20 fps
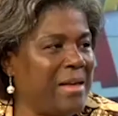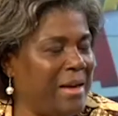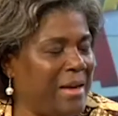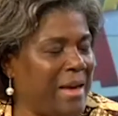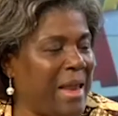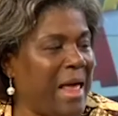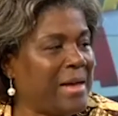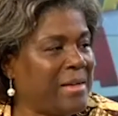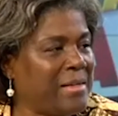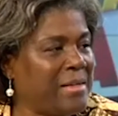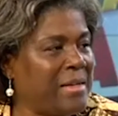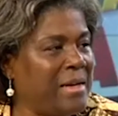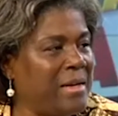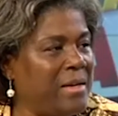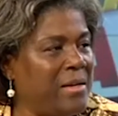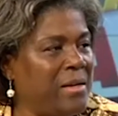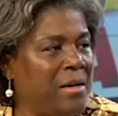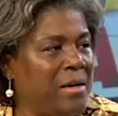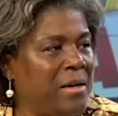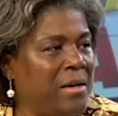
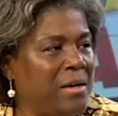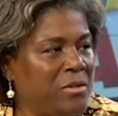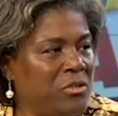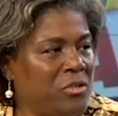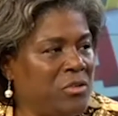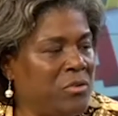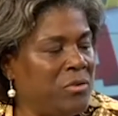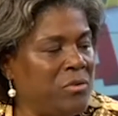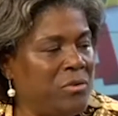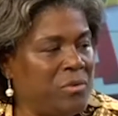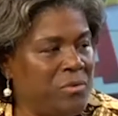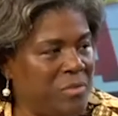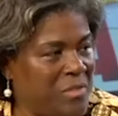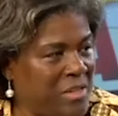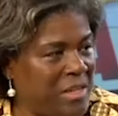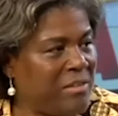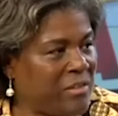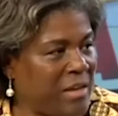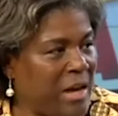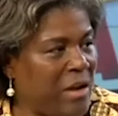connected to
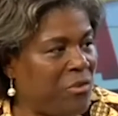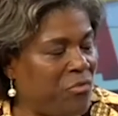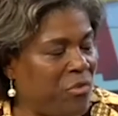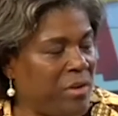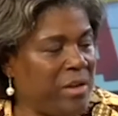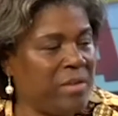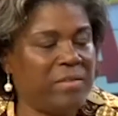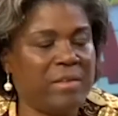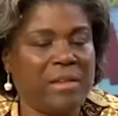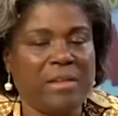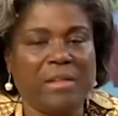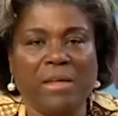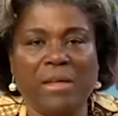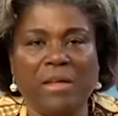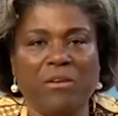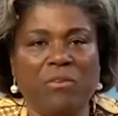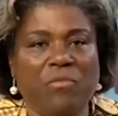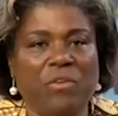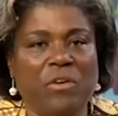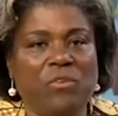these countries, and the
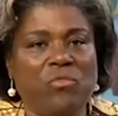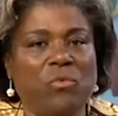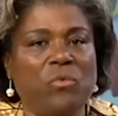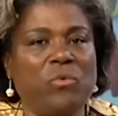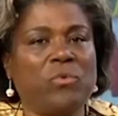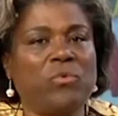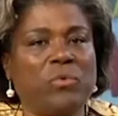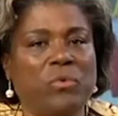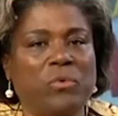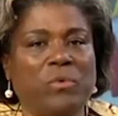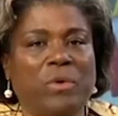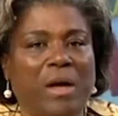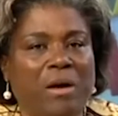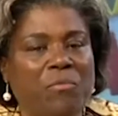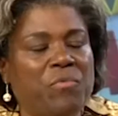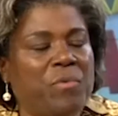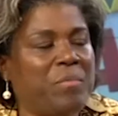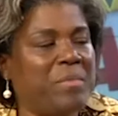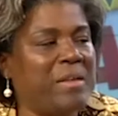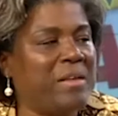individuals who
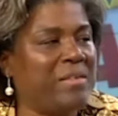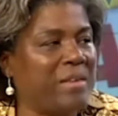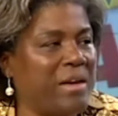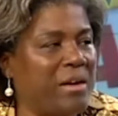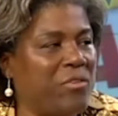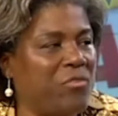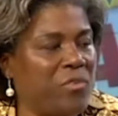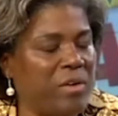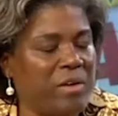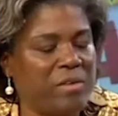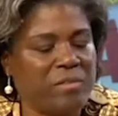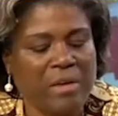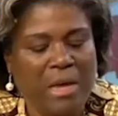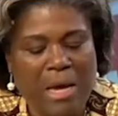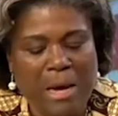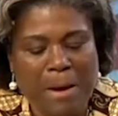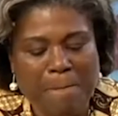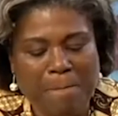come from these countries